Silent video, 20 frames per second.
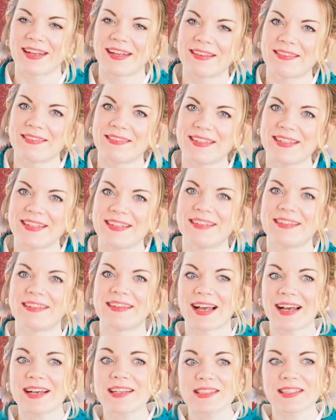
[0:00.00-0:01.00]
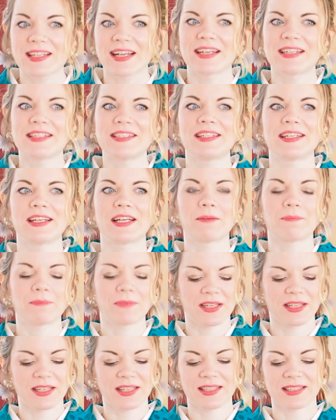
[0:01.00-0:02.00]
The last item
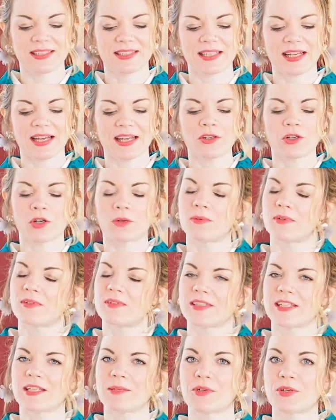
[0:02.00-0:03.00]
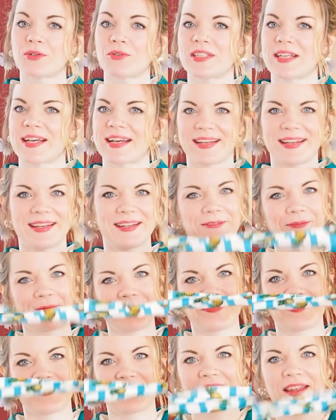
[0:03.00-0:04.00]
is a normal kimono tie.
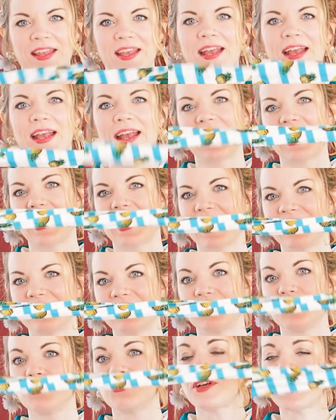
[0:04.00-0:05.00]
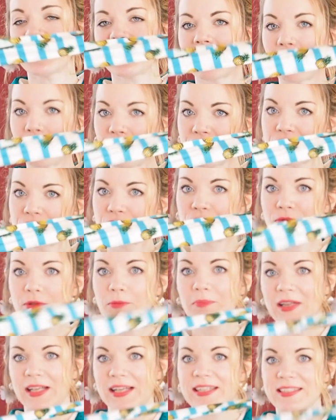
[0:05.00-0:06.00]
And you can also
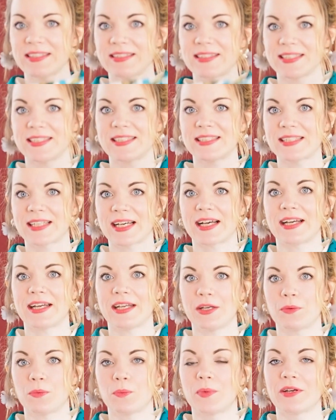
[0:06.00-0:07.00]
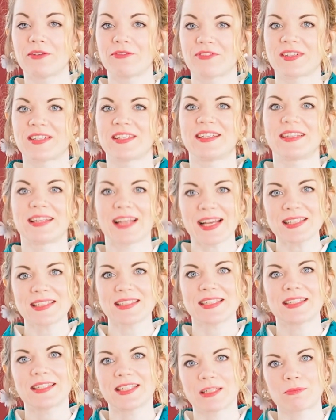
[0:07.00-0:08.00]
replace this tie with an
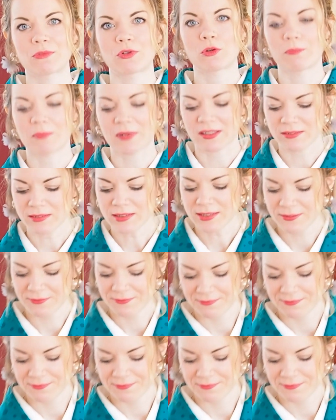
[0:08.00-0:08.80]
elastic kimono belt,